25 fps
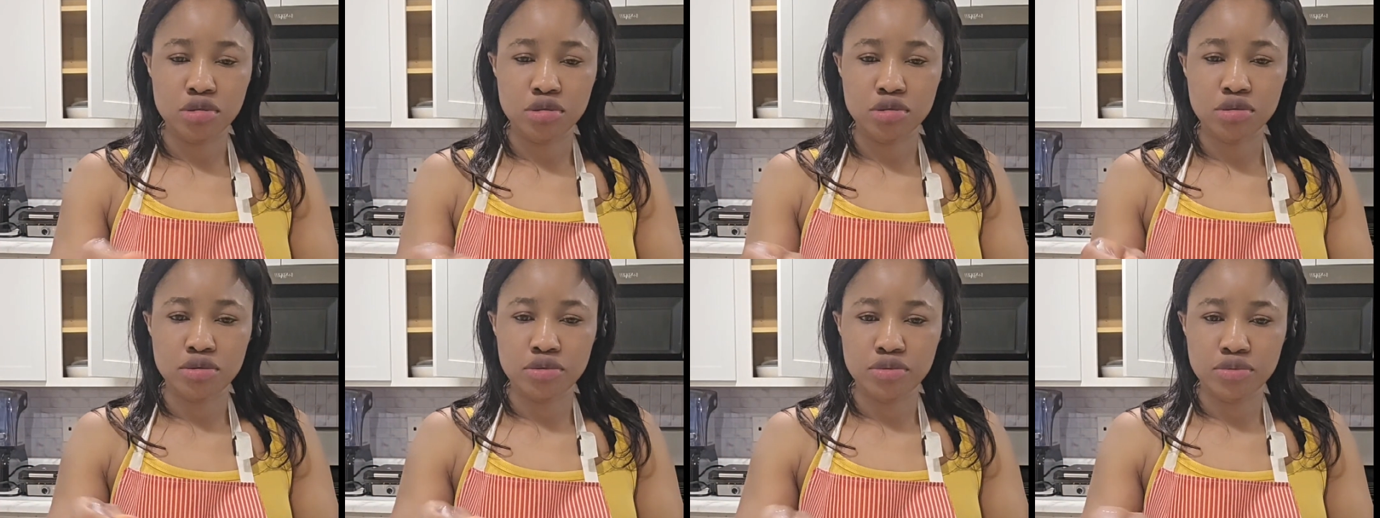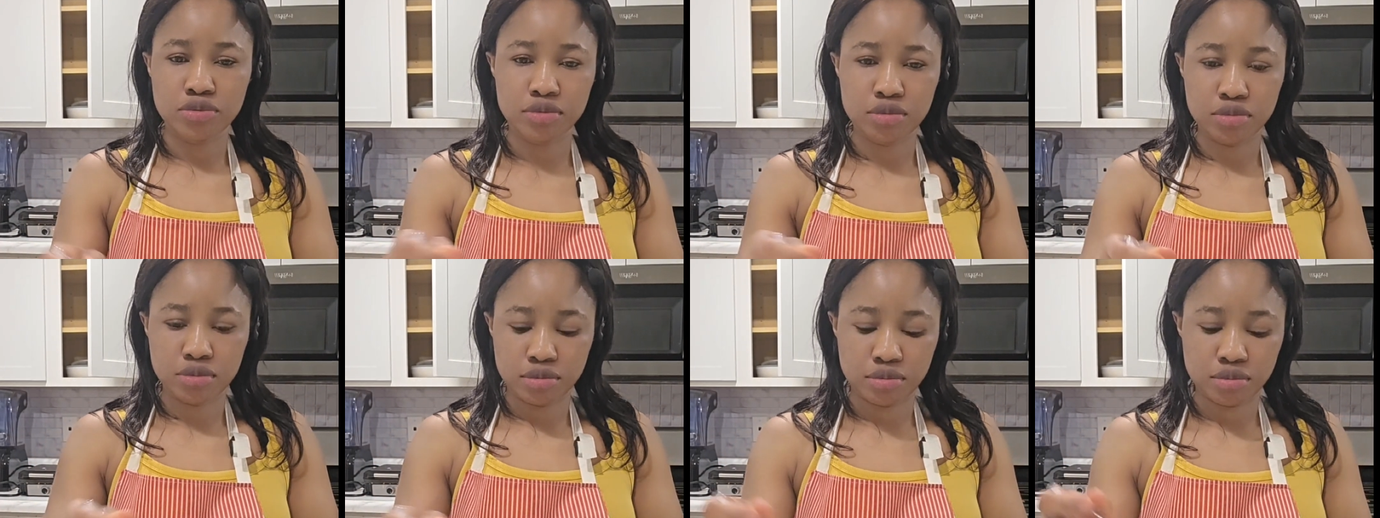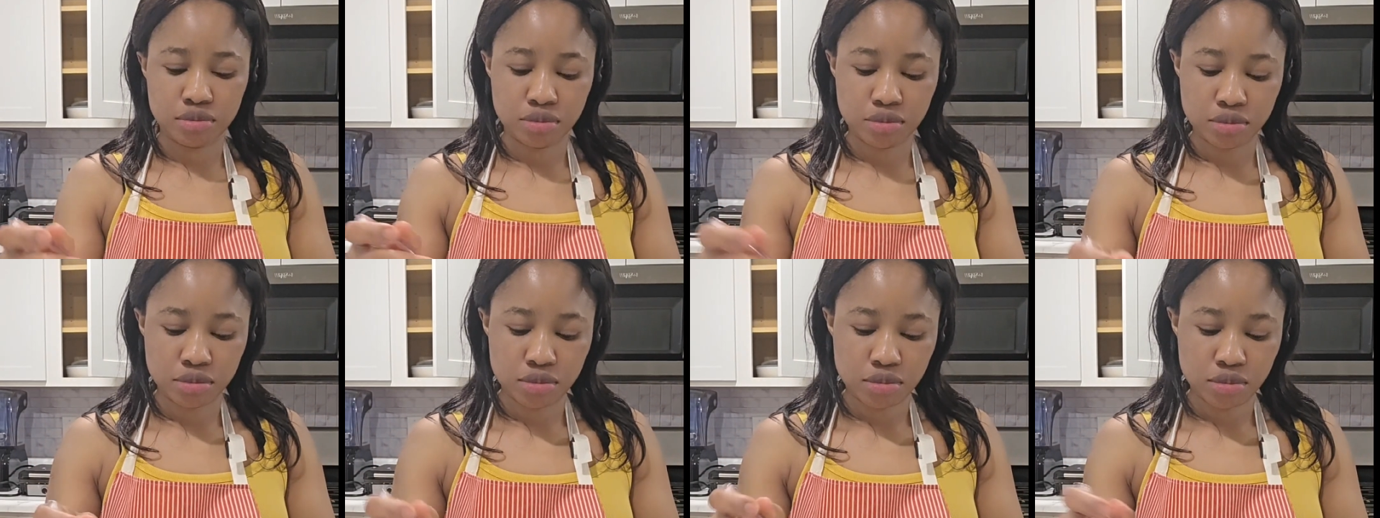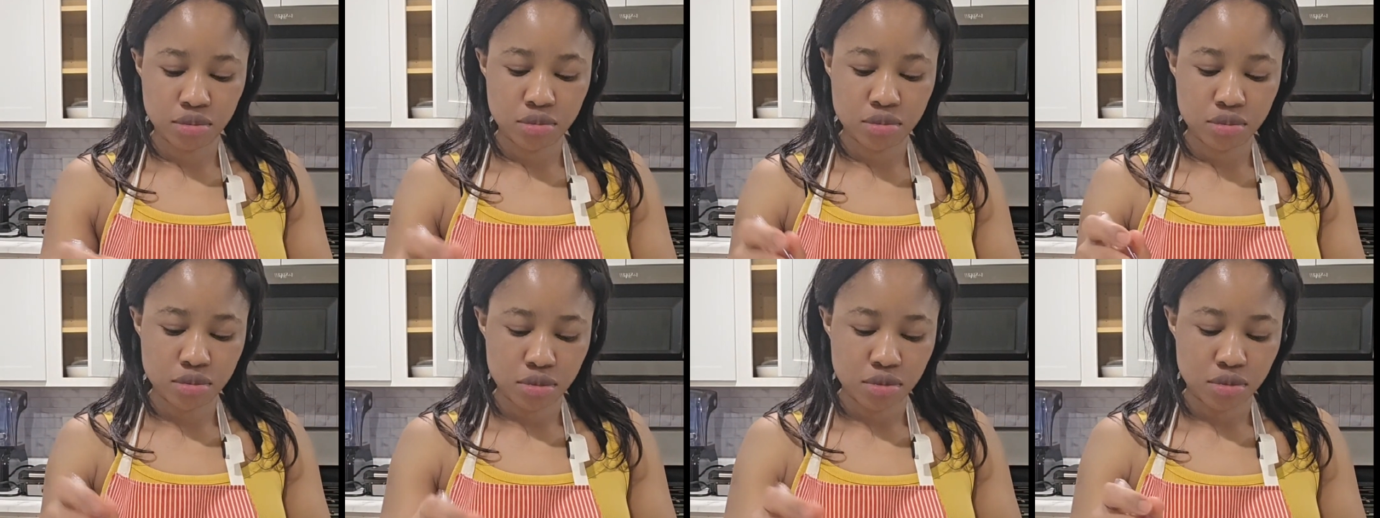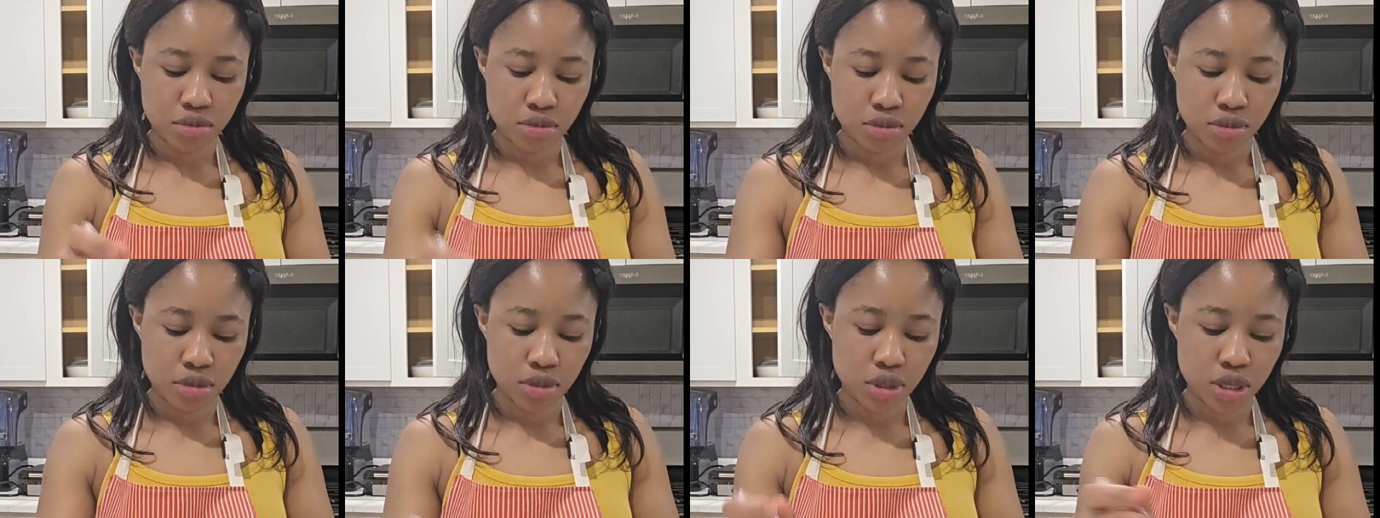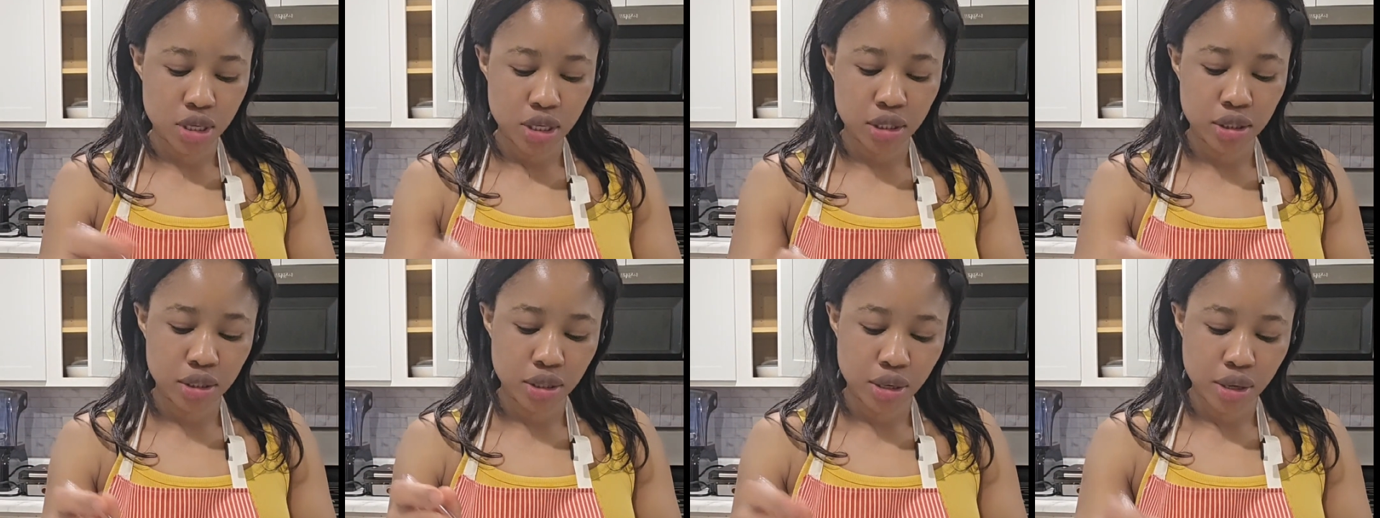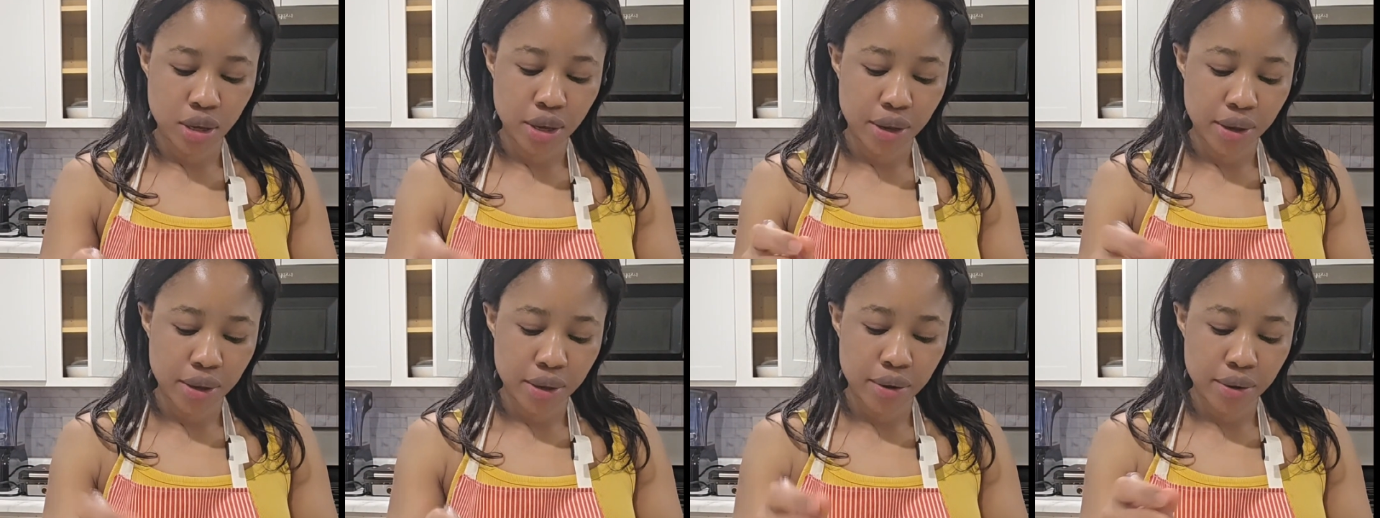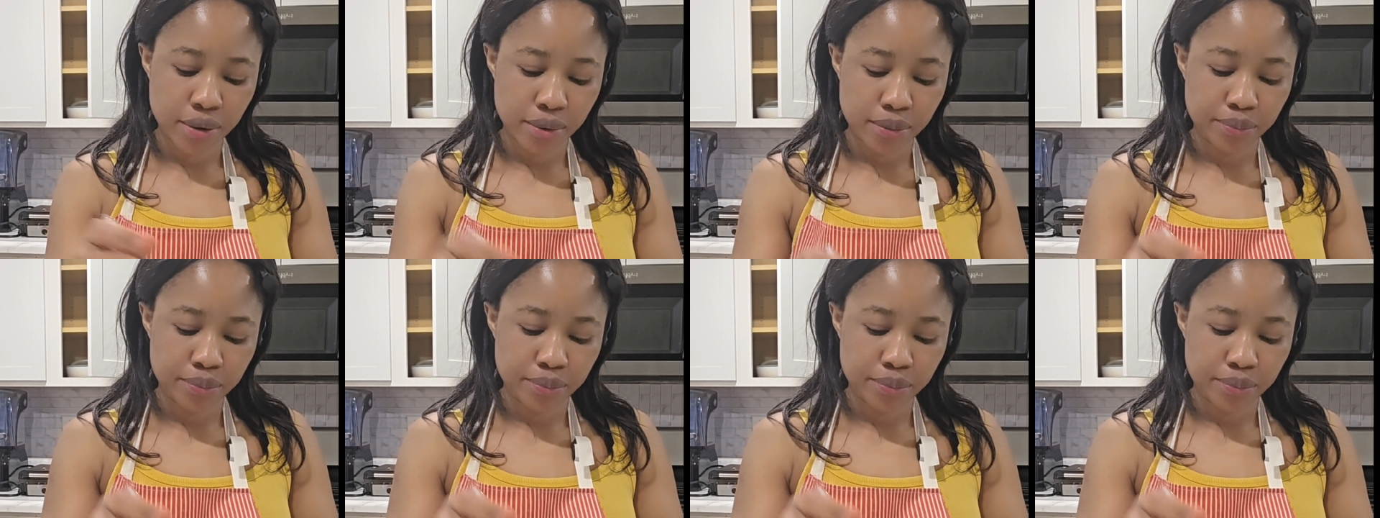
to take the egg.